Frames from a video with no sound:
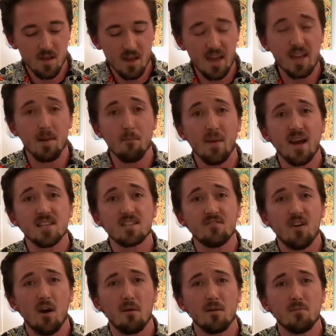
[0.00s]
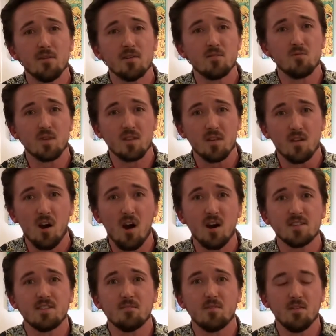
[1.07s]
in a massive omnibus with an
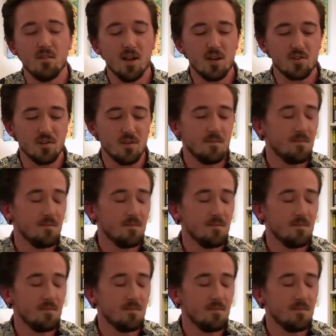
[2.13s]
awesome collection.